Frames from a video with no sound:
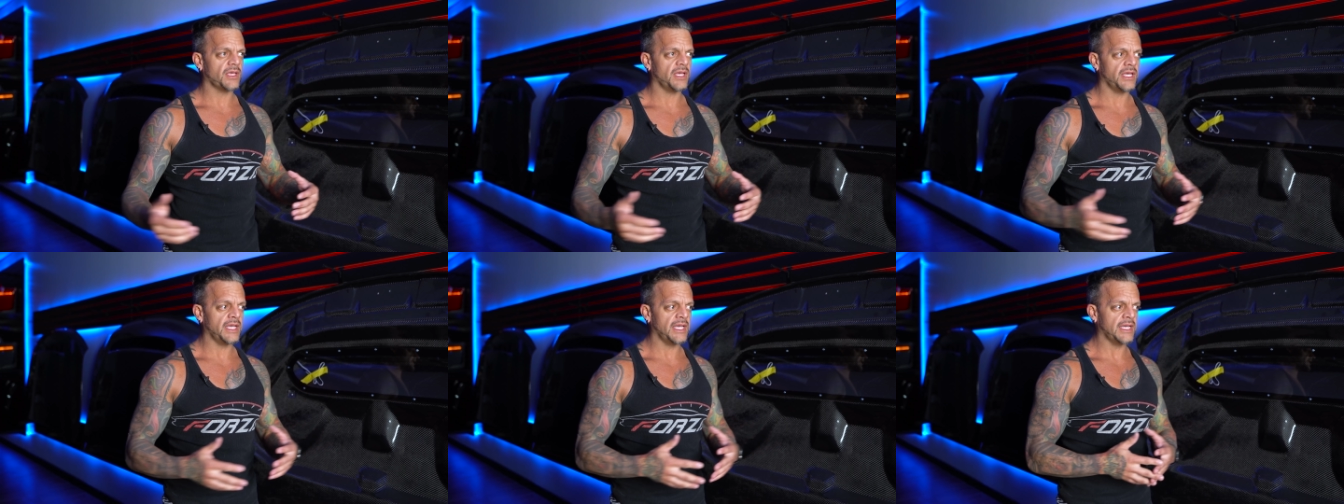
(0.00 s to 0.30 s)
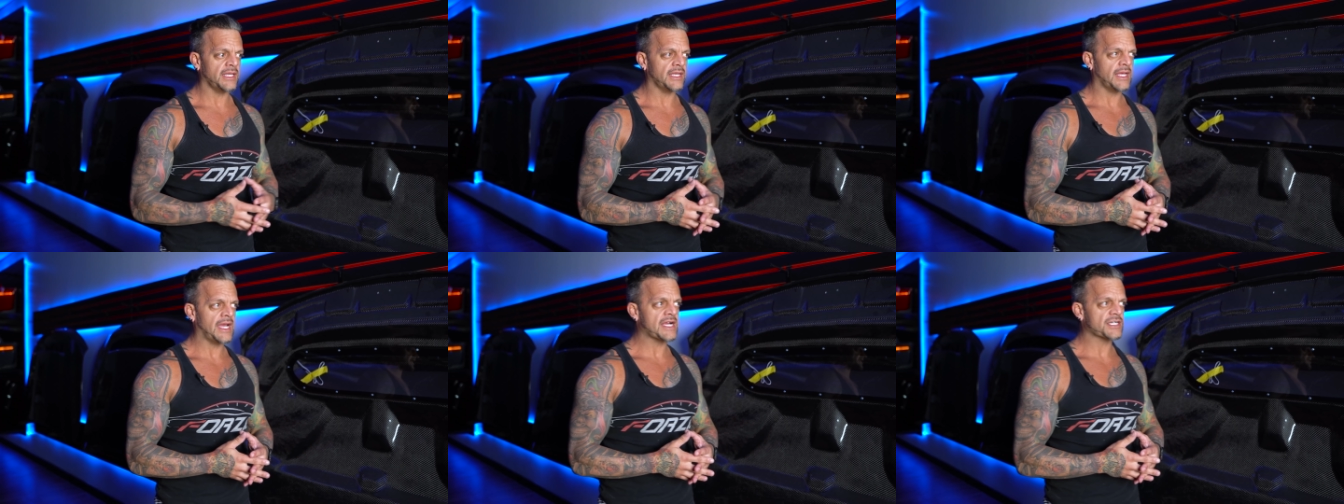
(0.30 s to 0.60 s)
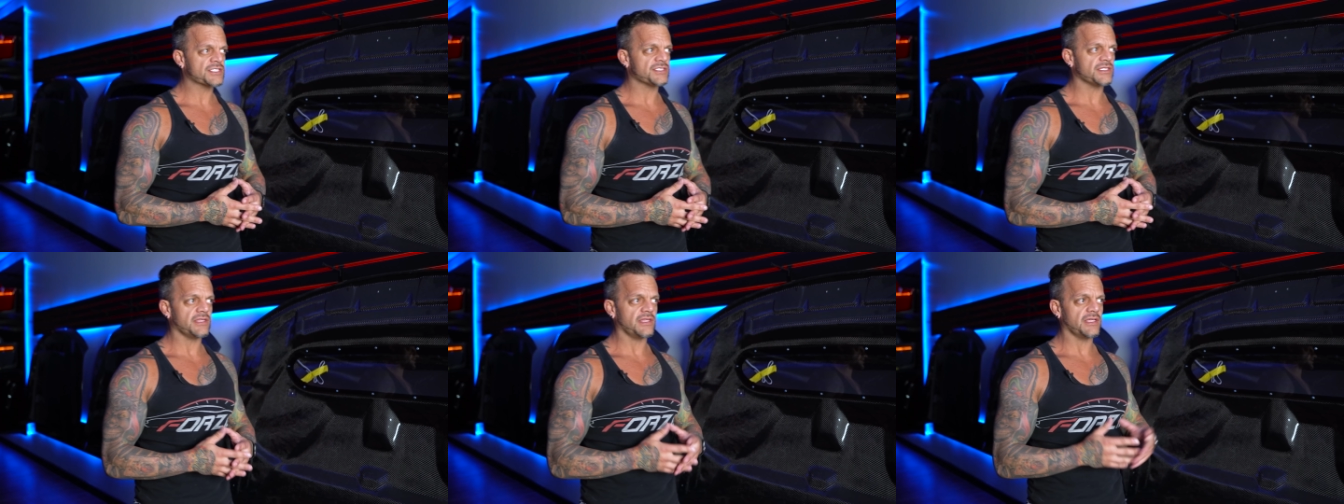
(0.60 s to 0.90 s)
And
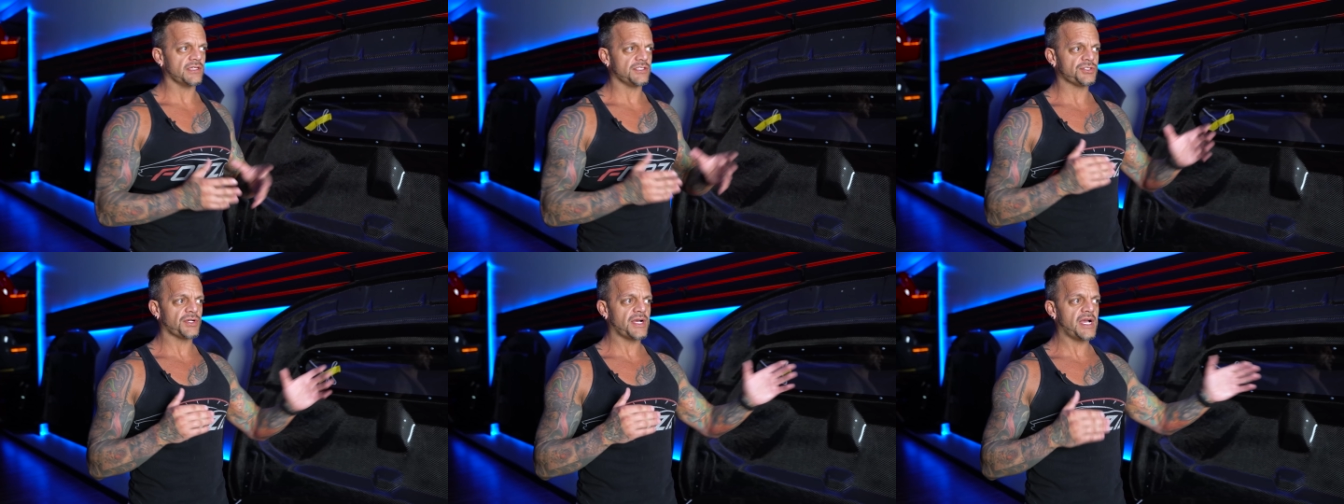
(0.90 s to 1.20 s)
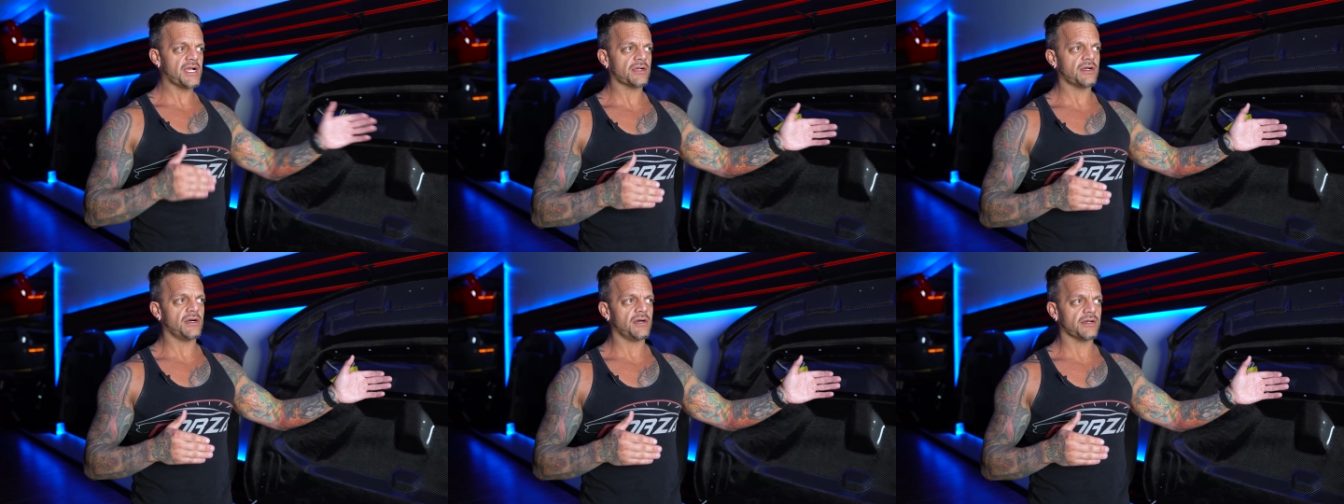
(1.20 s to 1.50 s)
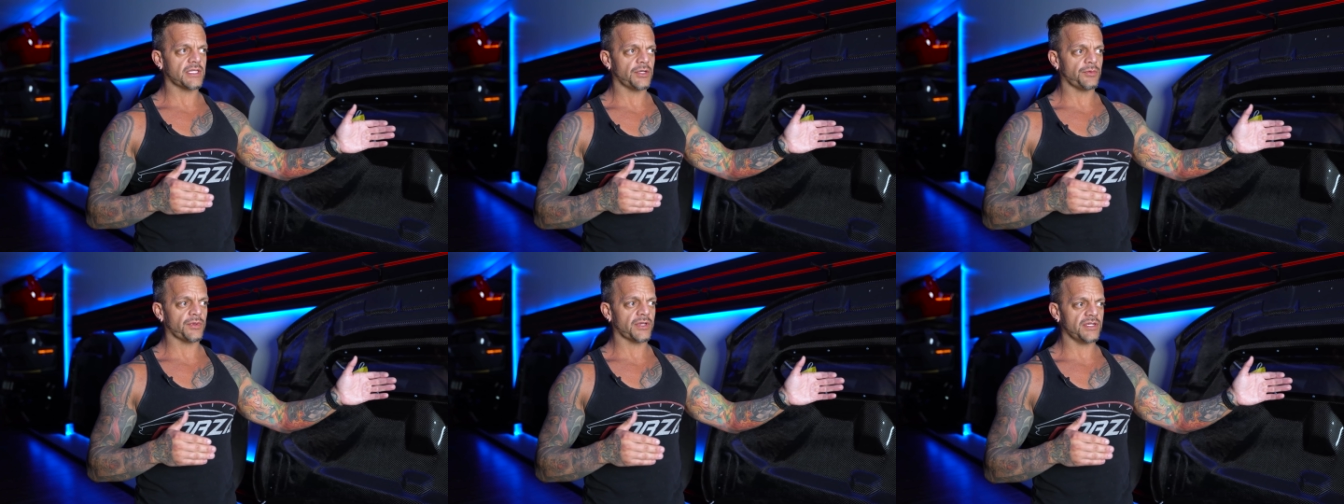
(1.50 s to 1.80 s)
actually, the
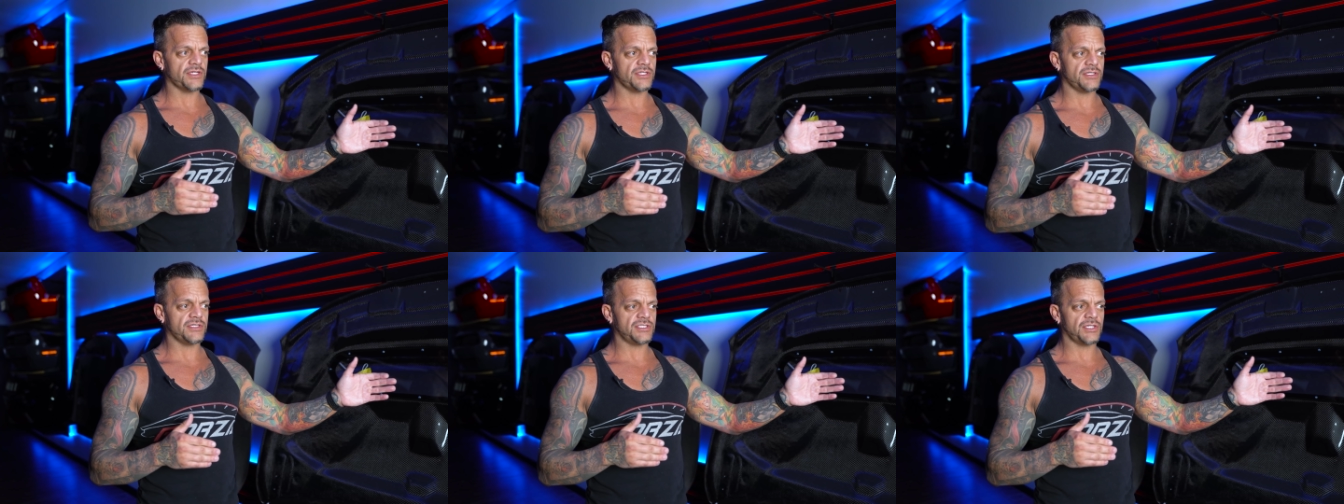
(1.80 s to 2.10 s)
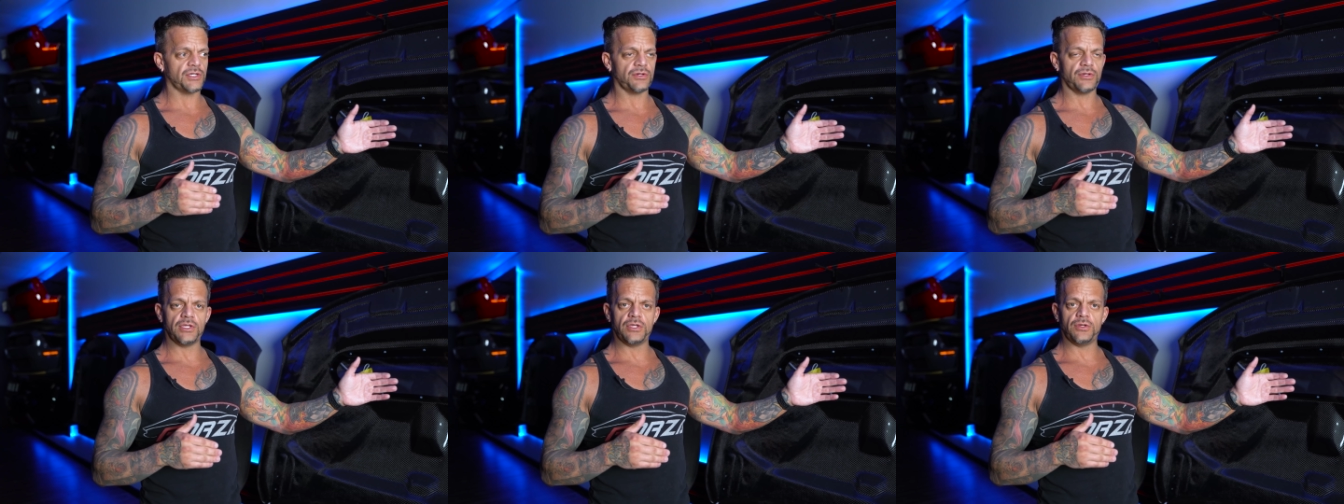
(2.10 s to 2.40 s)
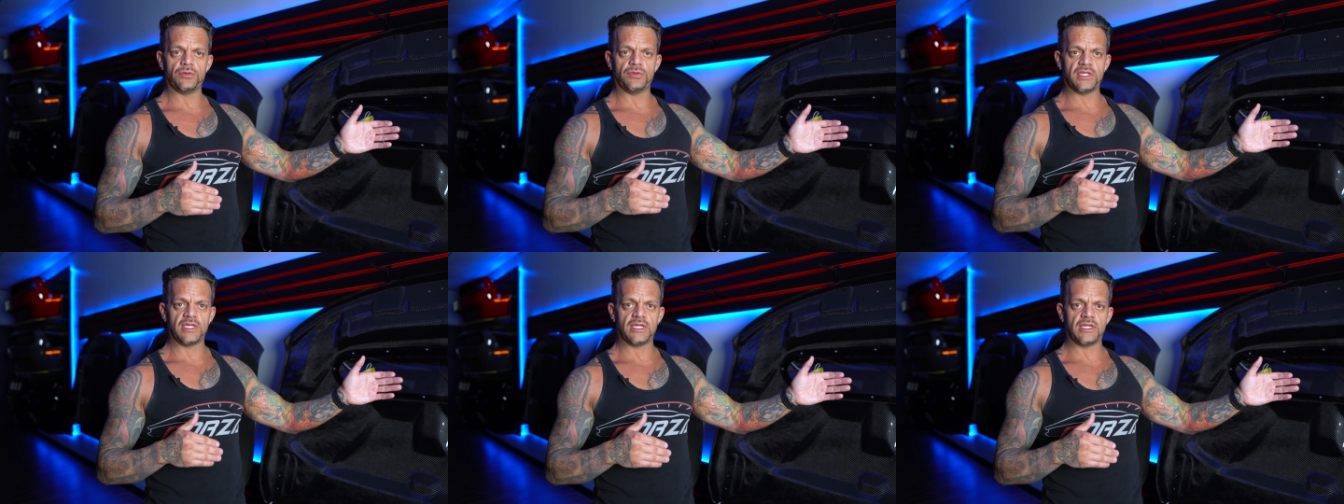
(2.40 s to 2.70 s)
Trackhawk that we're going to show
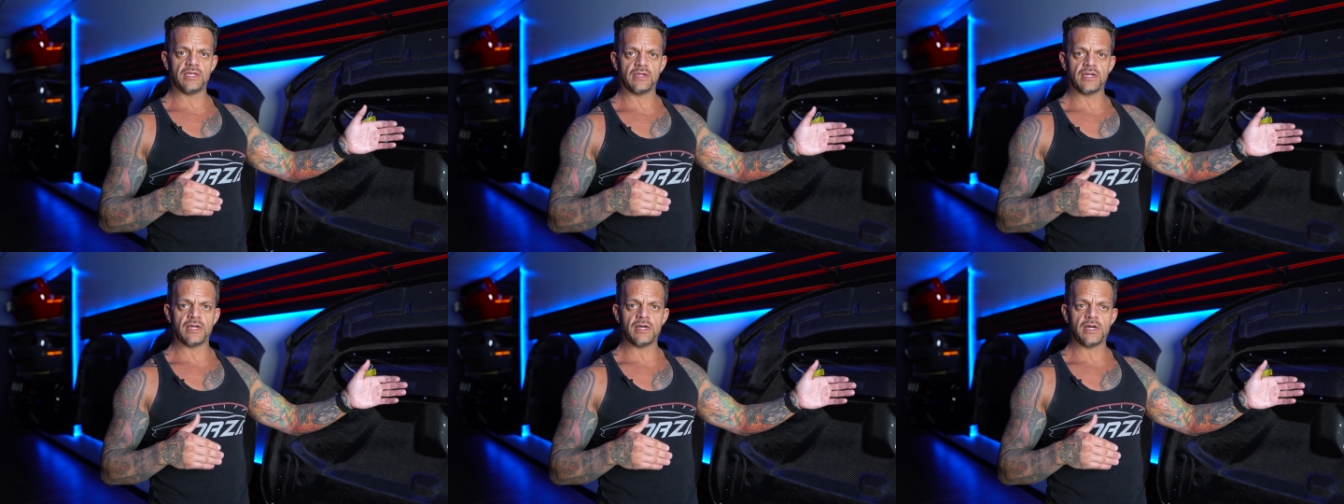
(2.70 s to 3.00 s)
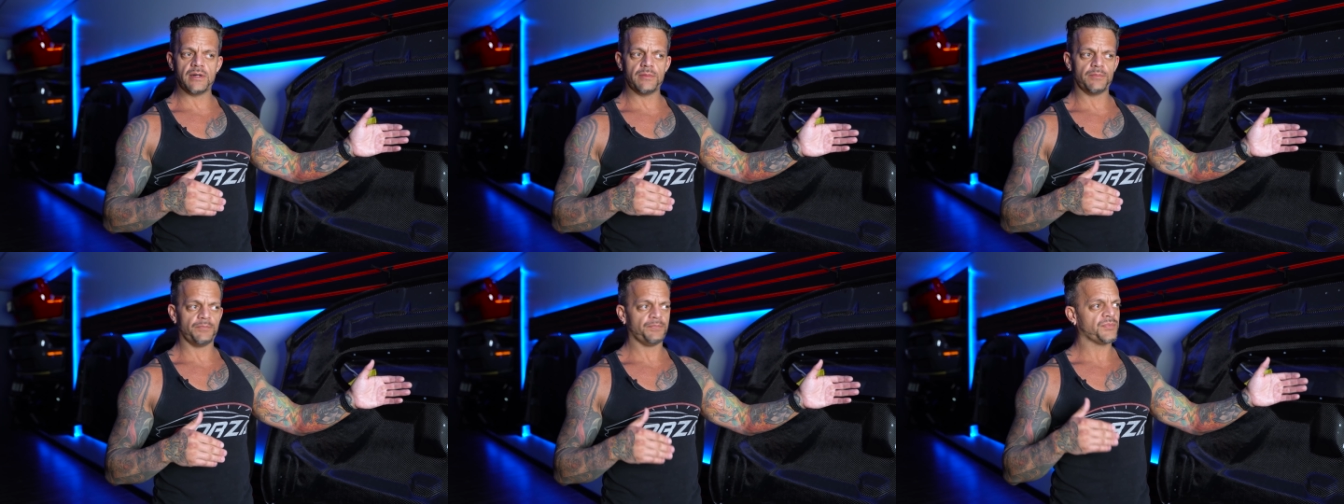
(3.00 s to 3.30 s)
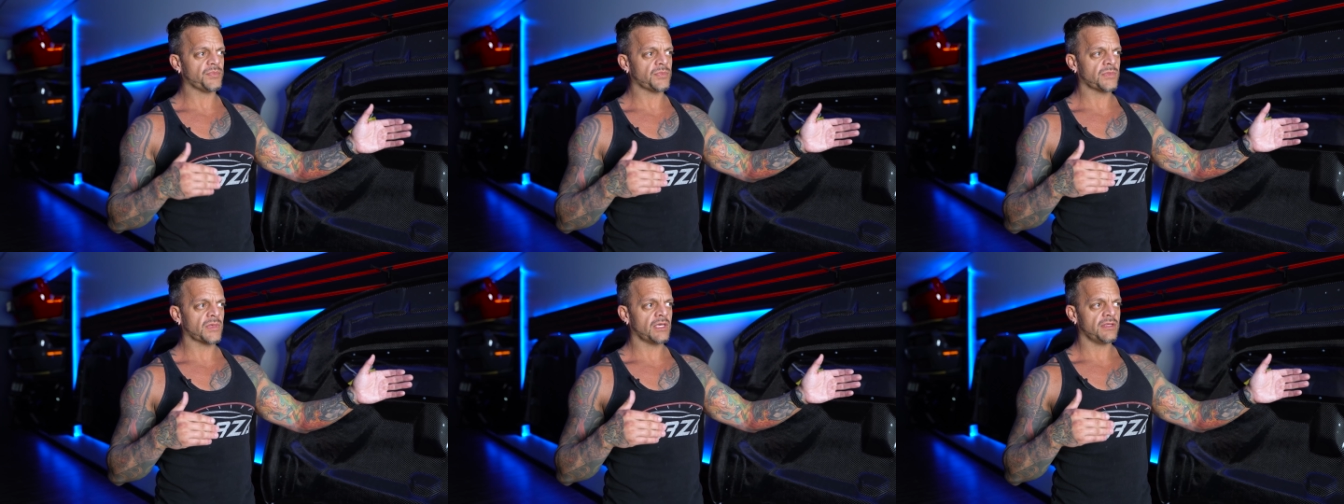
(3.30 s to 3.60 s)
you the um,
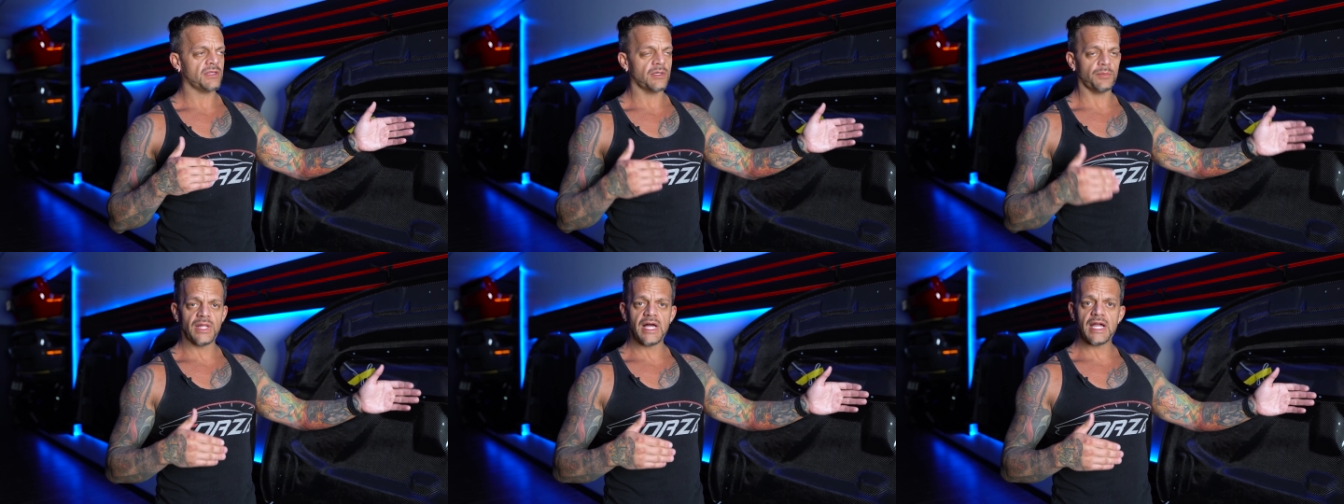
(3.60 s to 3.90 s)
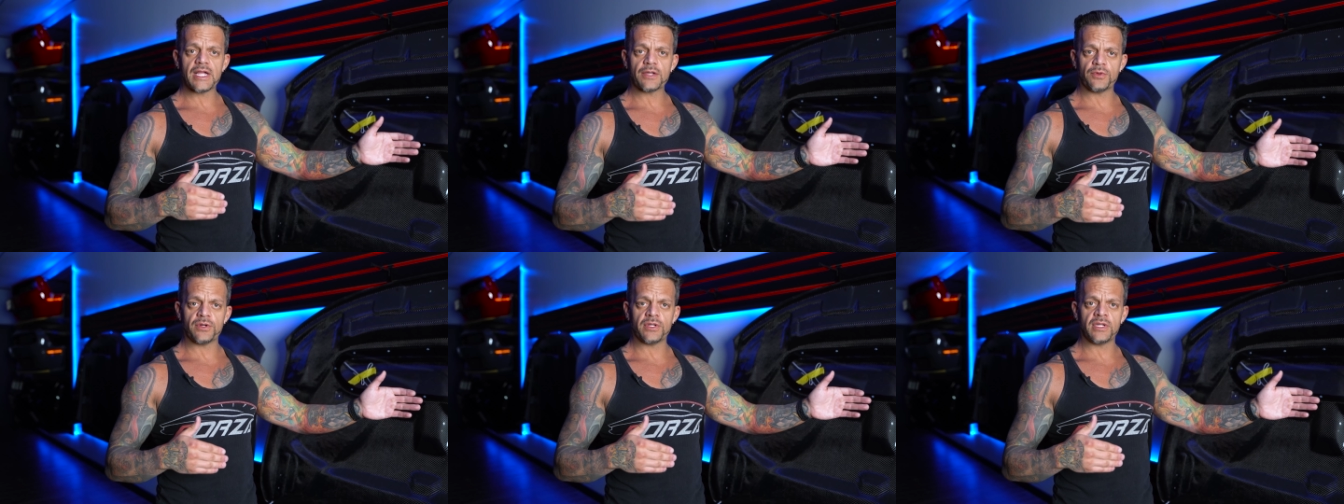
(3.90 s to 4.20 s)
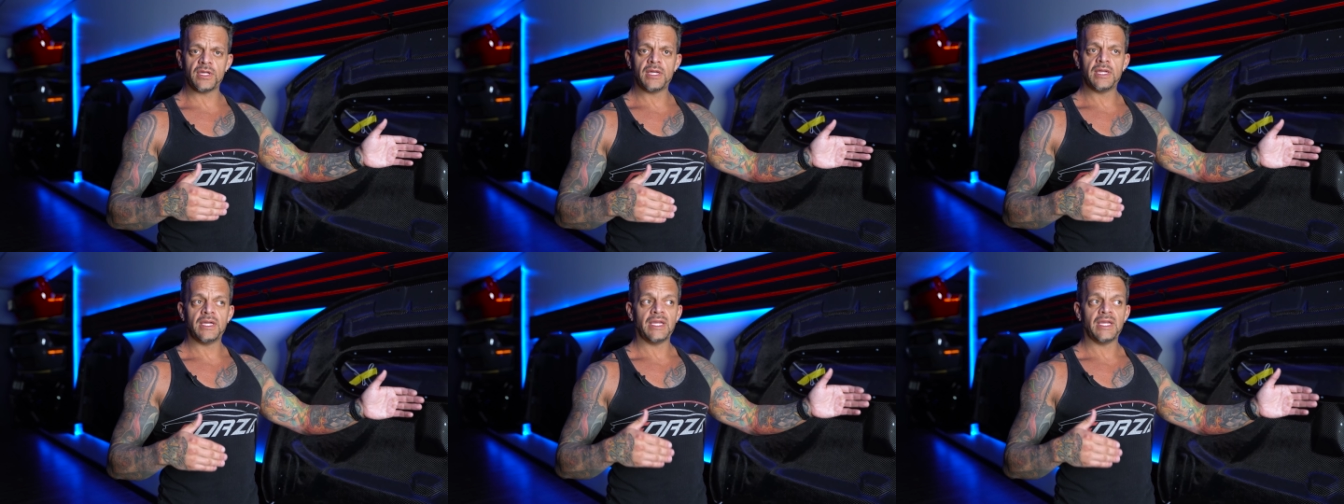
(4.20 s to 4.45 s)
the black one,